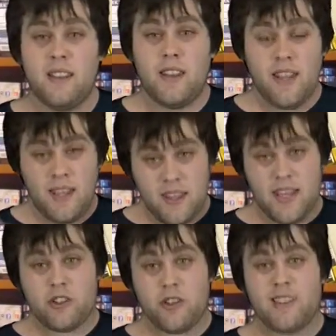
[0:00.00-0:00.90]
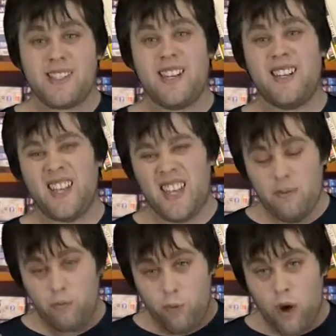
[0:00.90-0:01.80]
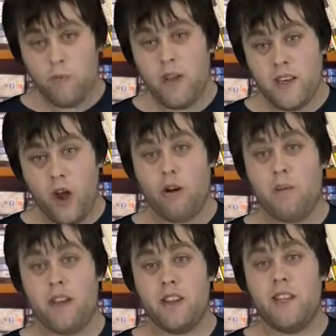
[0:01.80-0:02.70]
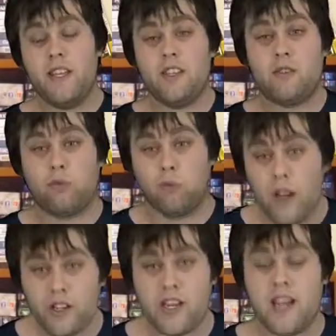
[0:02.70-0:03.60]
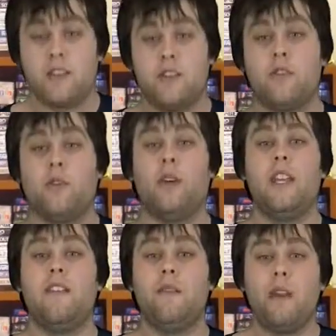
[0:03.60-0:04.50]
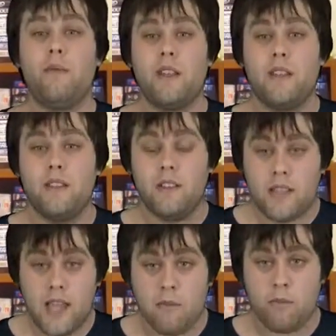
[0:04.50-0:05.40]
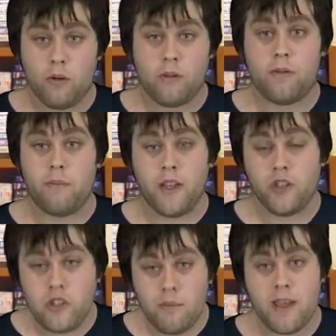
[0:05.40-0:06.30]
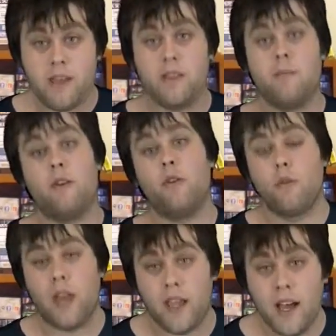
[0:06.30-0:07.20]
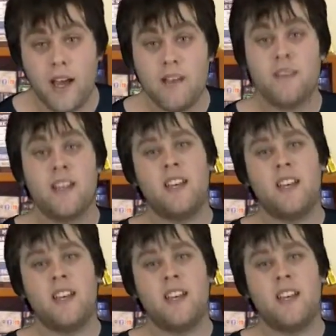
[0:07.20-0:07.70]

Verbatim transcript: The, the issue is that what we know about them is just rushed out the door, even when we get more information about them and who they are.